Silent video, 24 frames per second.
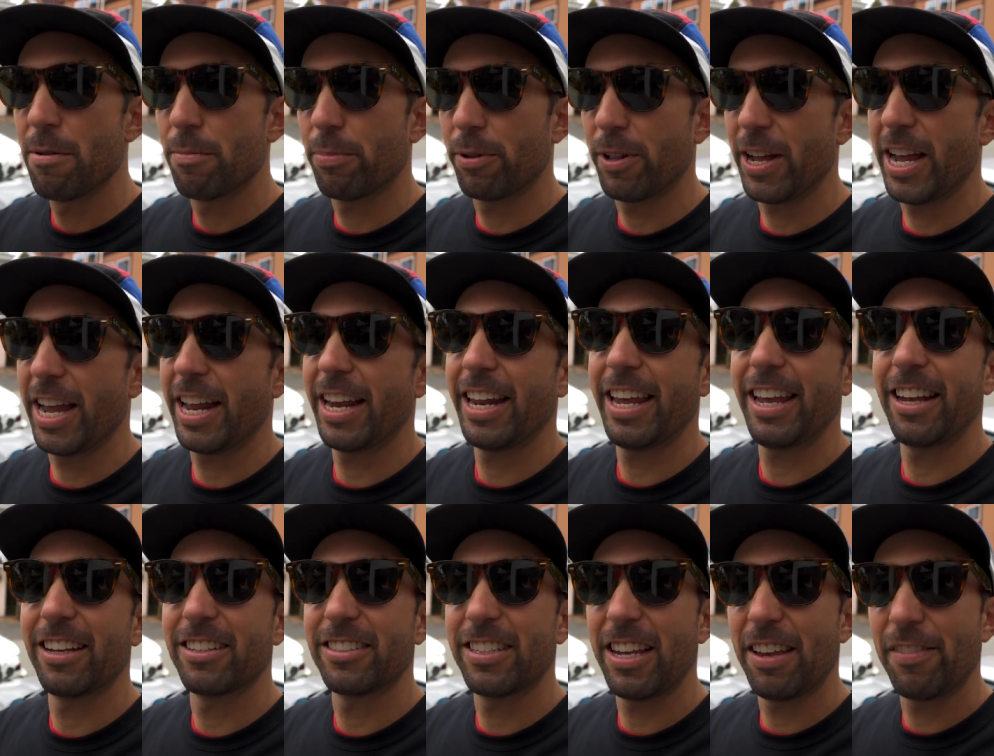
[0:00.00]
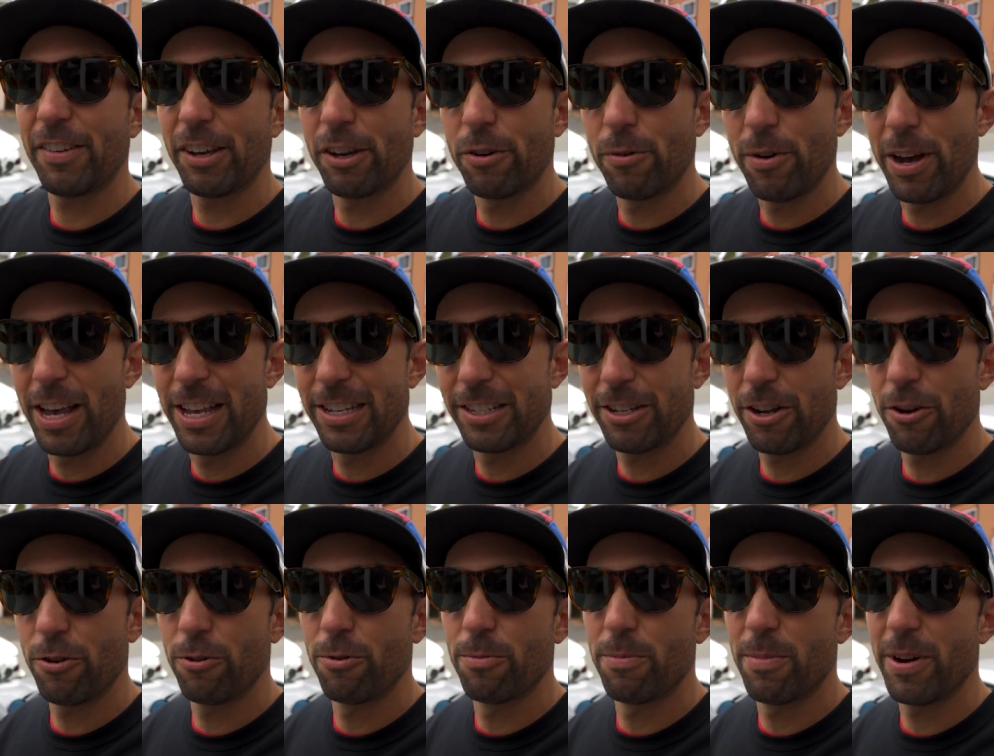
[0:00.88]
planning, saving away his
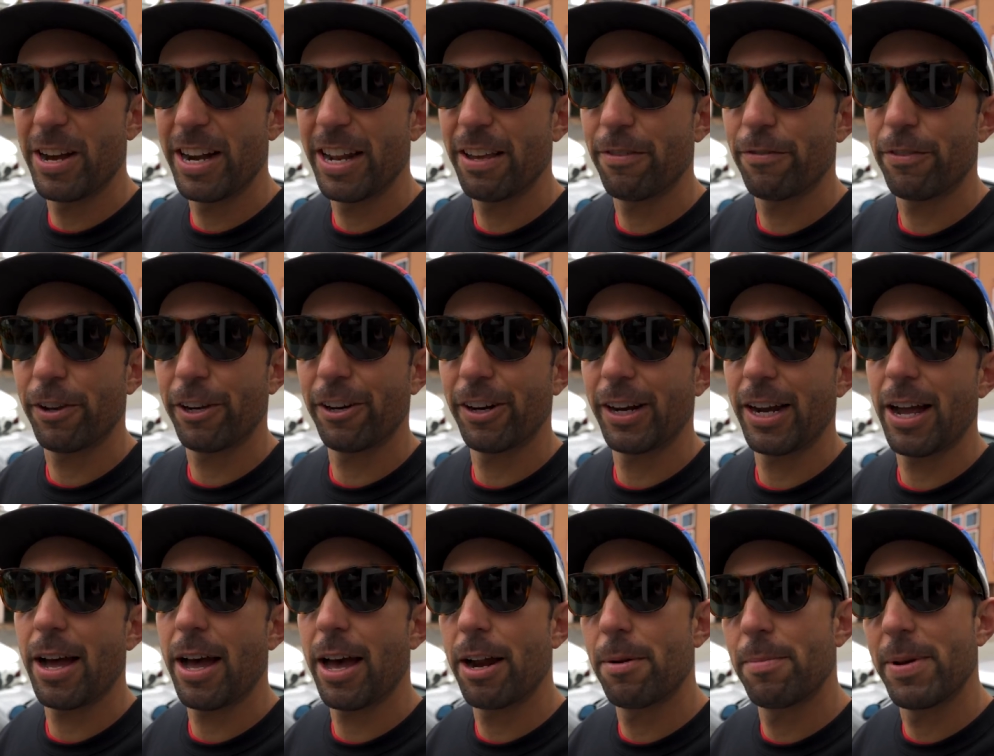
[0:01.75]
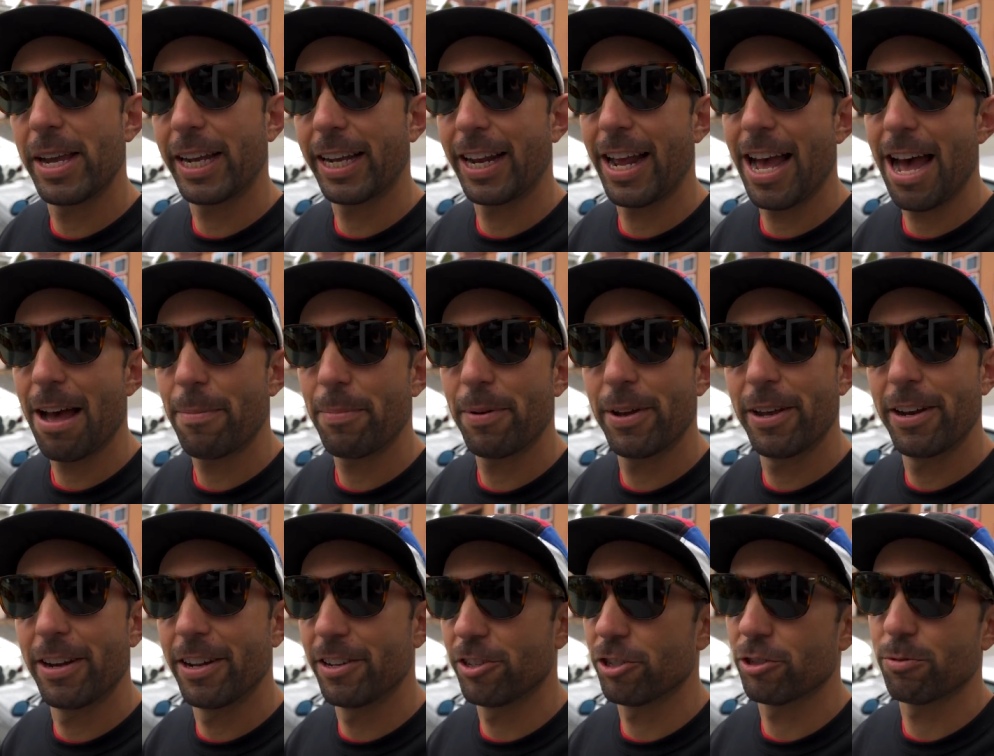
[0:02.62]
own money, figuring out how to make it
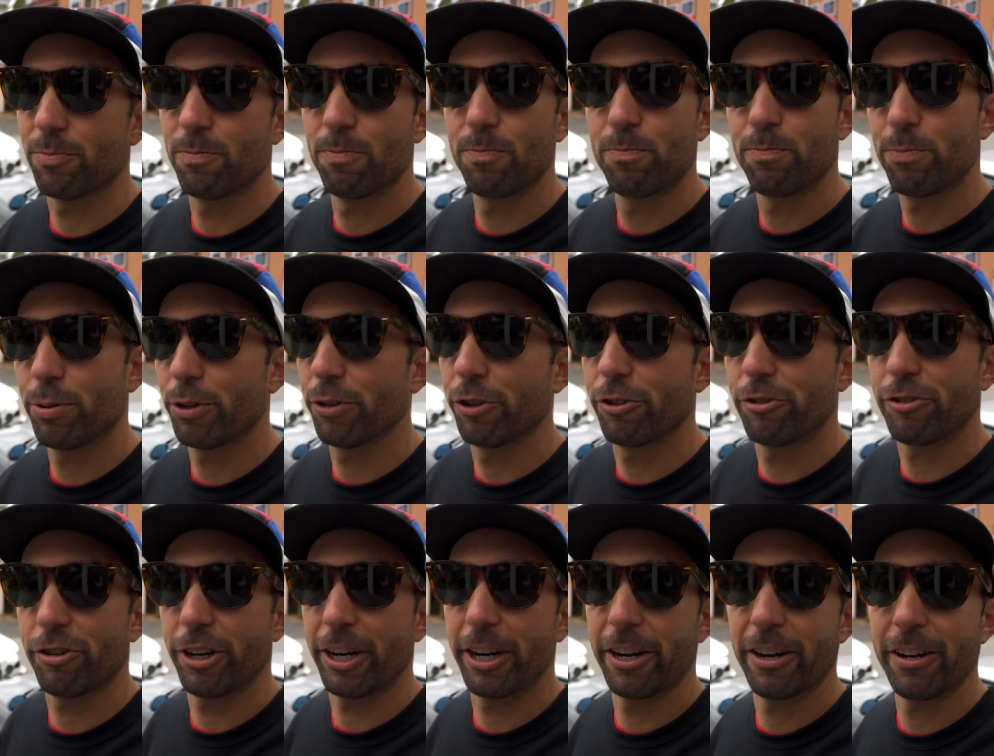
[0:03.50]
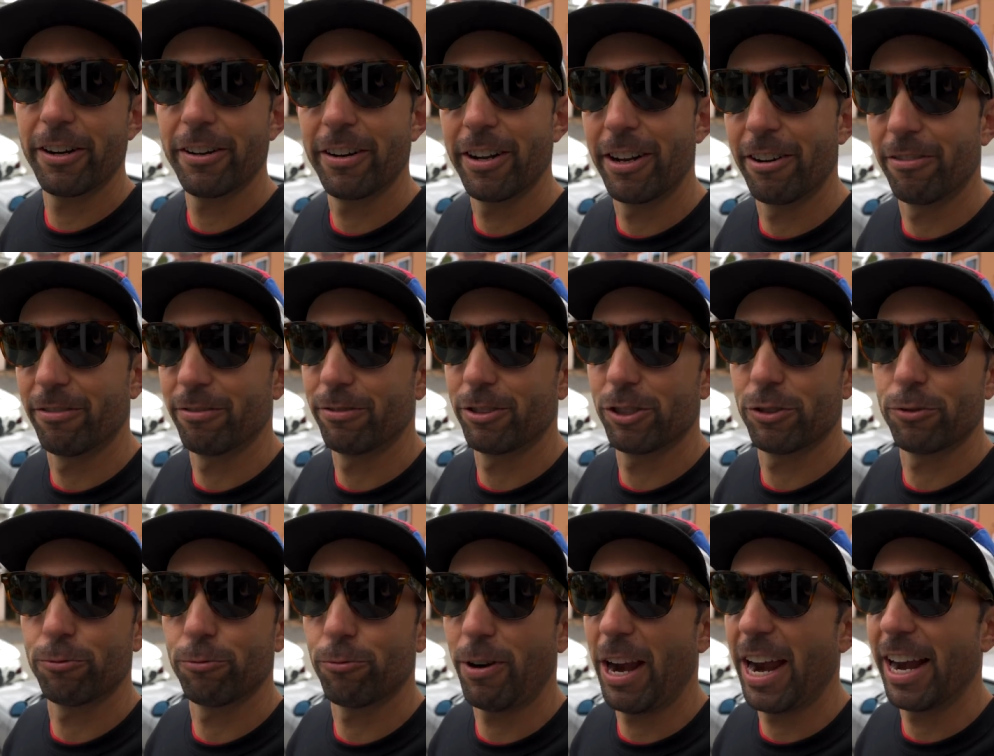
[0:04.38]
happen, and just pulled the trigger and
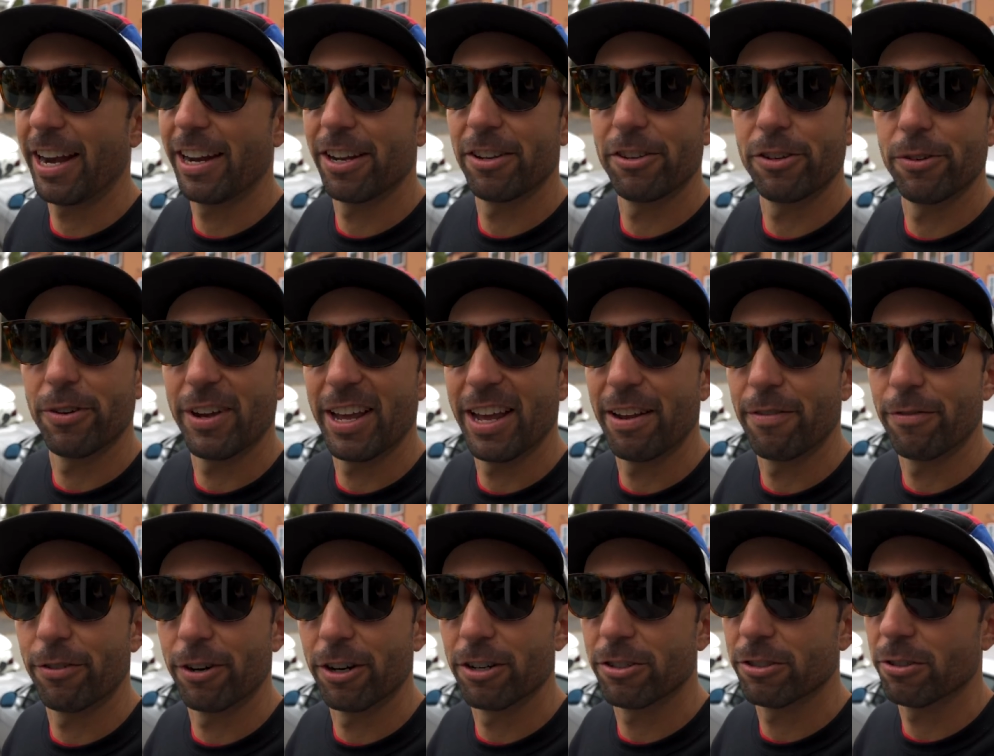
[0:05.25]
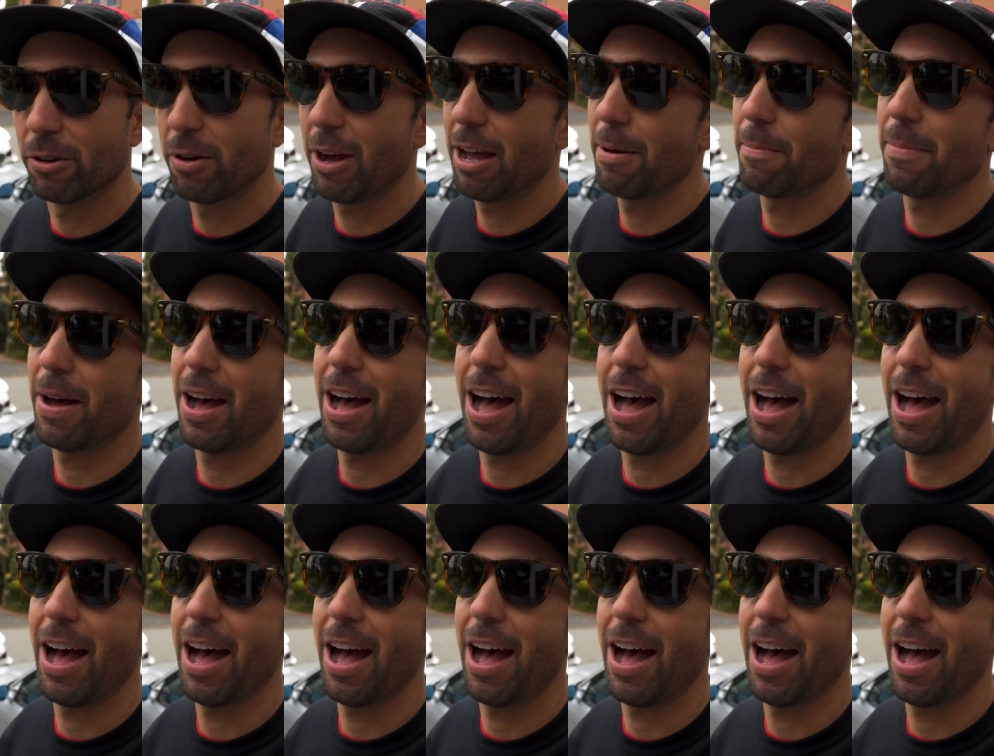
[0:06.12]
just ran into it head first. So I'm